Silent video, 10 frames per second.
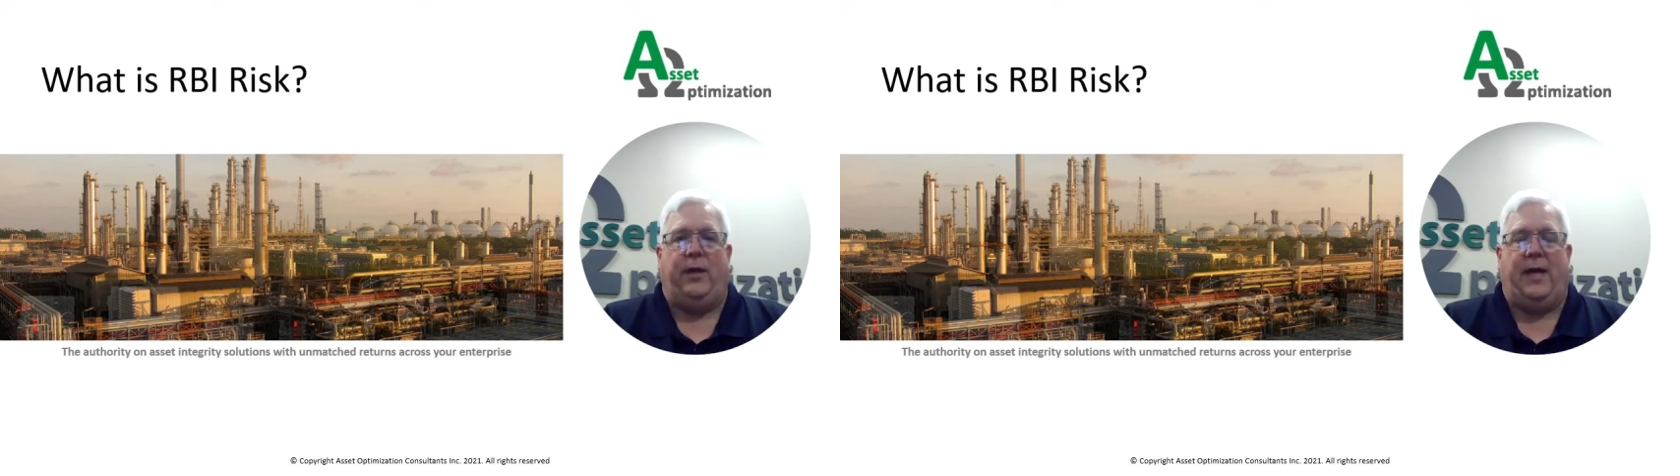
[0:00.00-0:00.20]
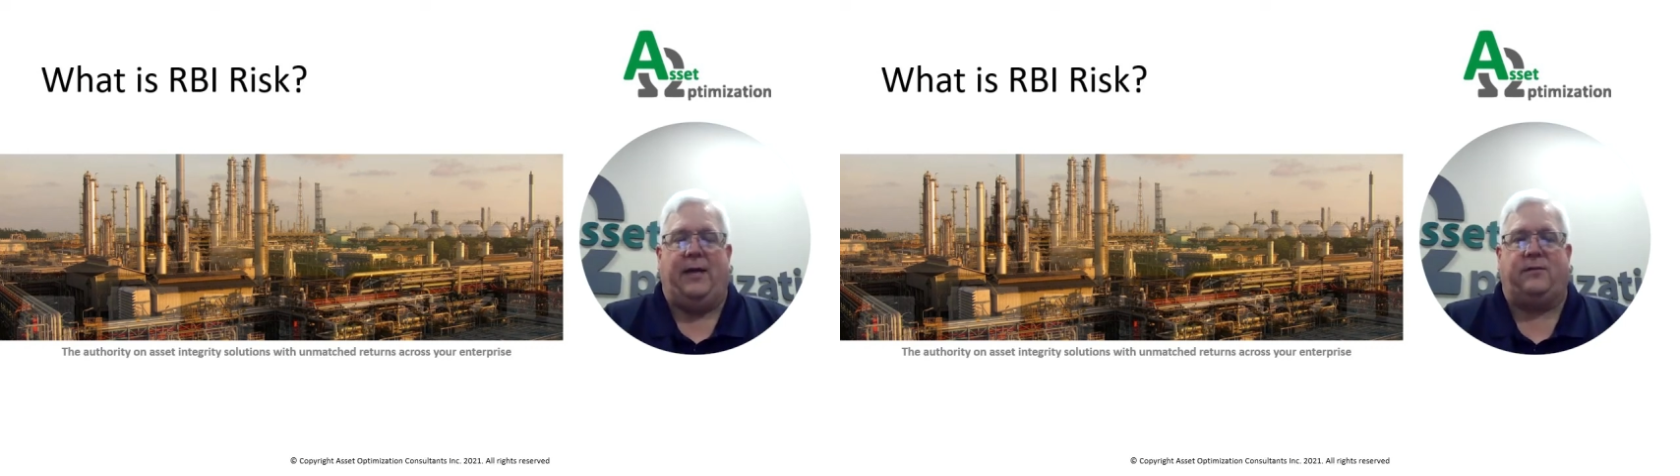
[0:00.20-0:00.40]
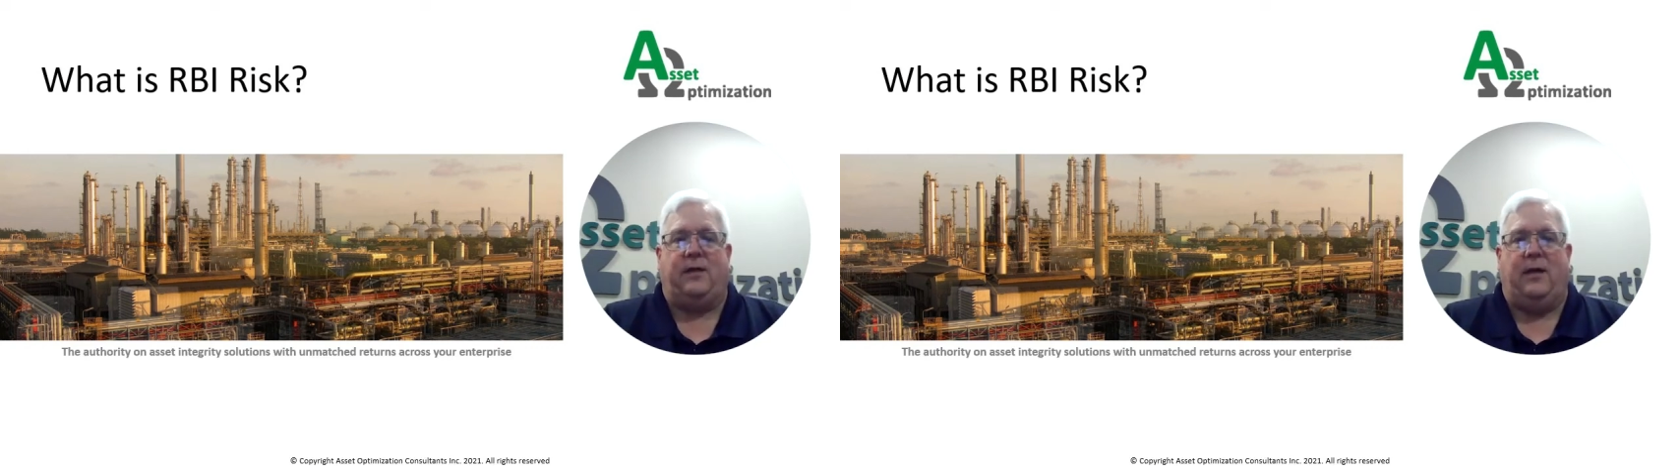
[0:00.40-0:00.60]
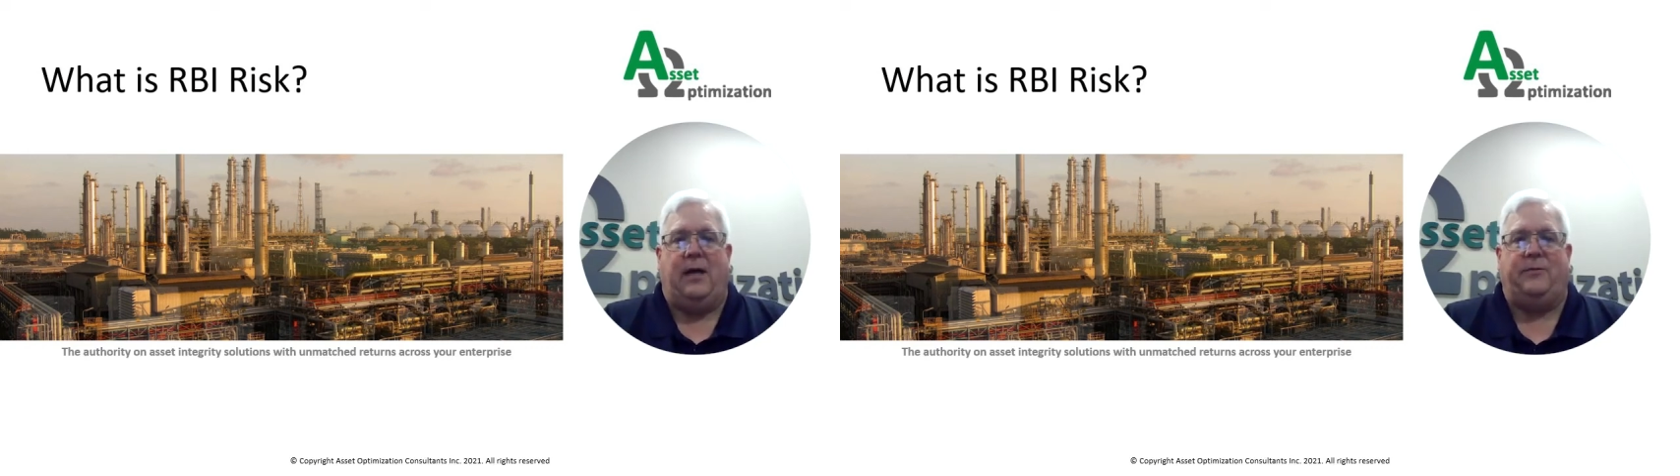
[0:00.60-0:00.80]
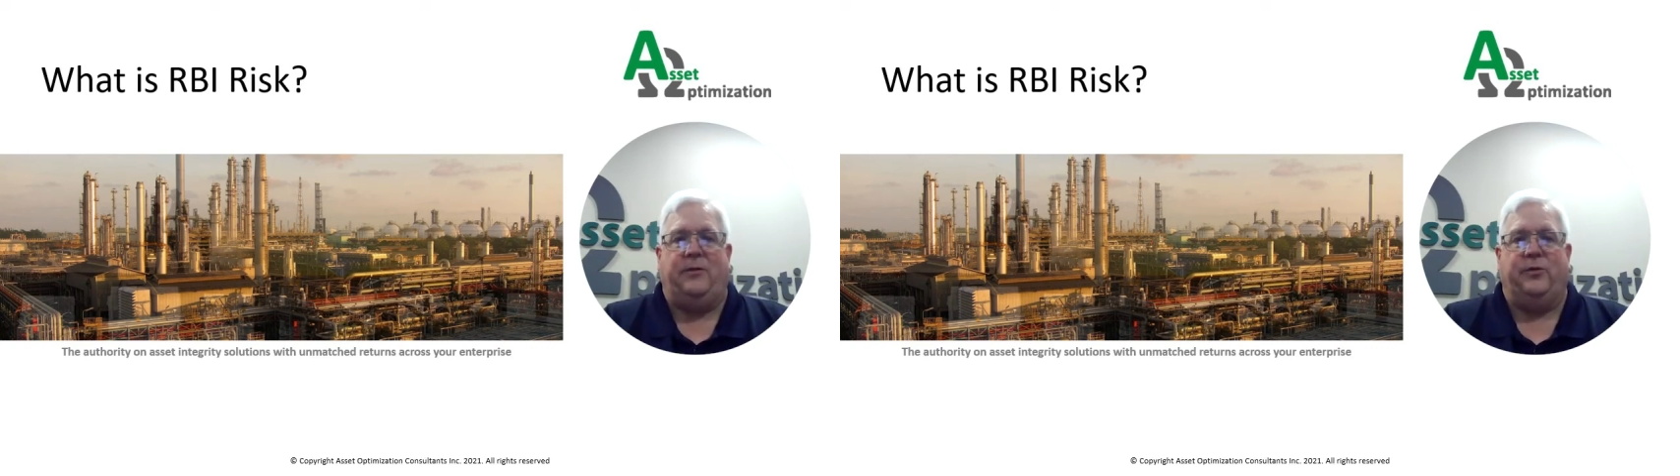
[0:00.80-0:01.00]
with Asset
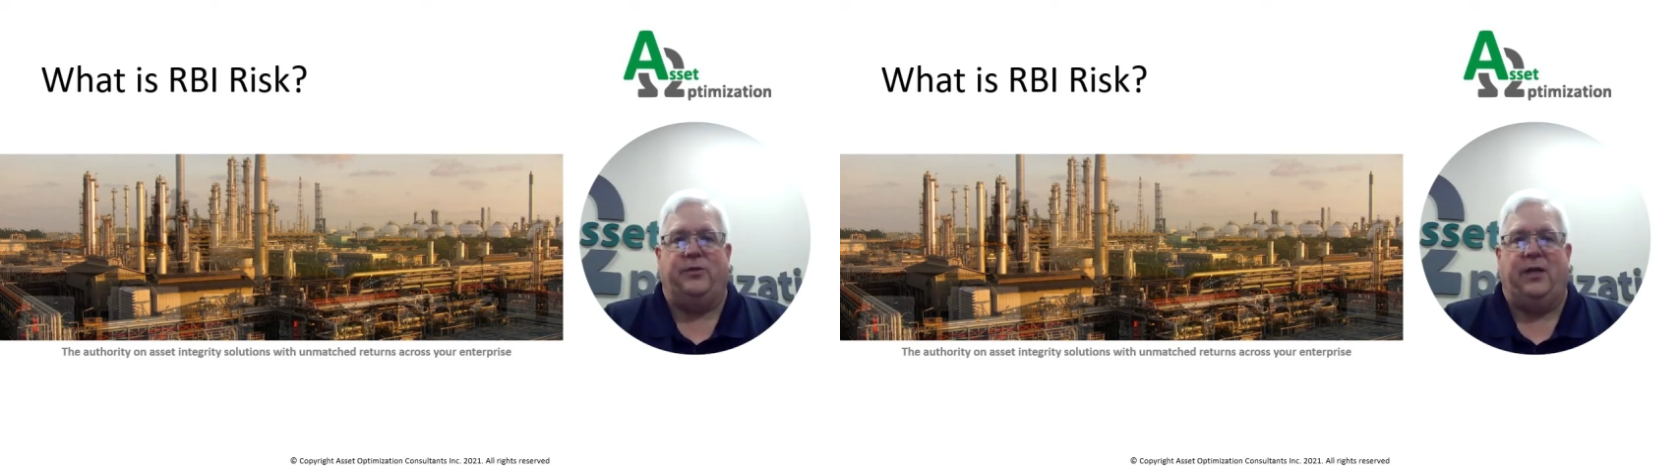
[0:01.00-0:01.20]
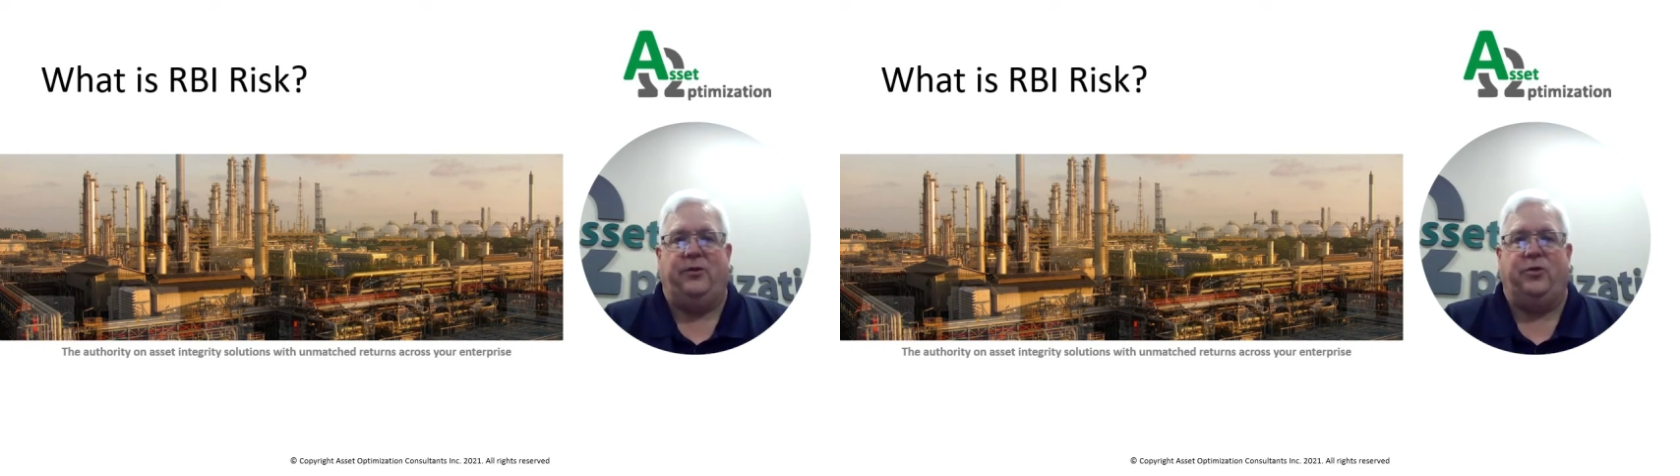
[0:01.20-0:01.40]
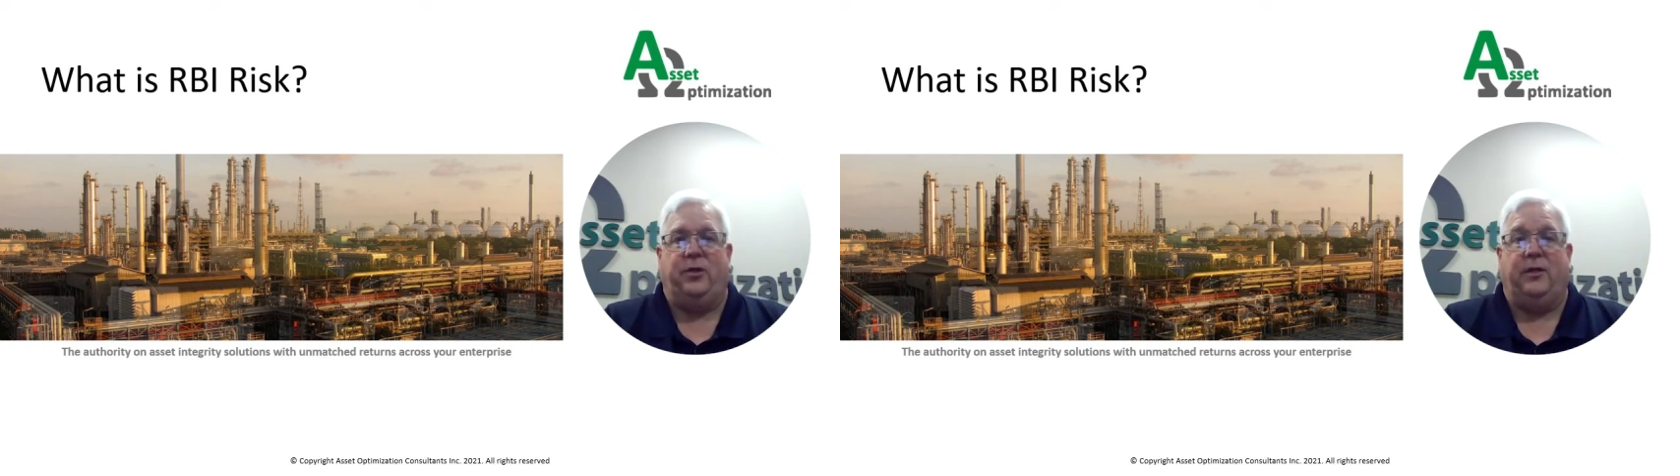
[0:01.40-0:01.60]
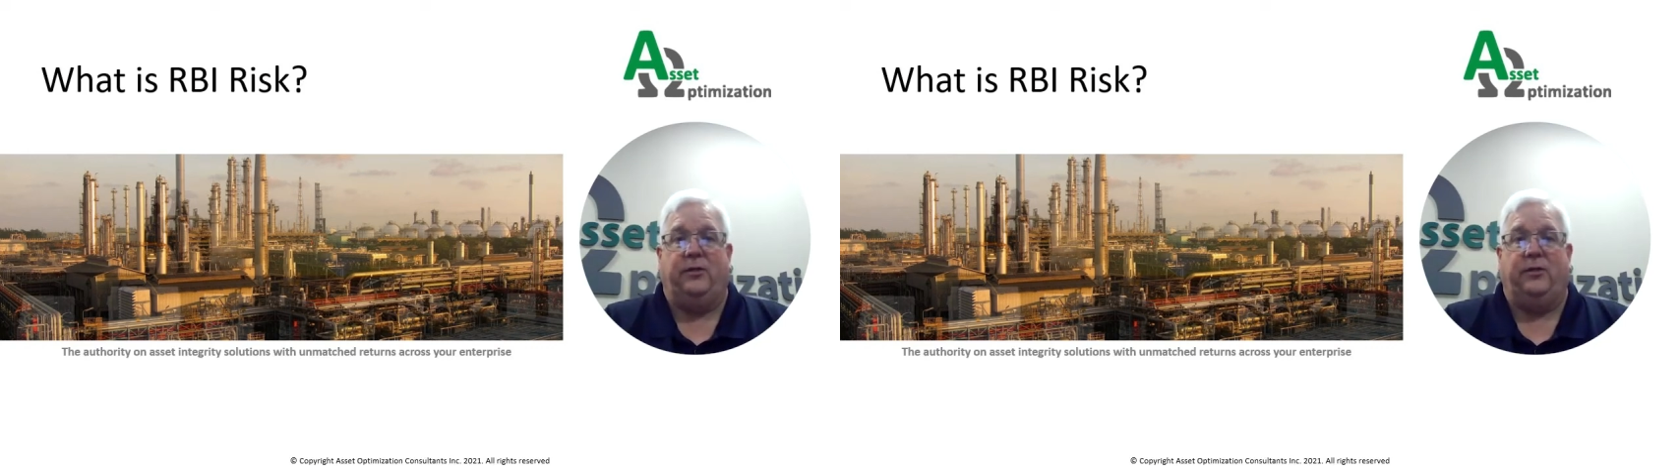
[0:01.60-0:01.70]
Optimization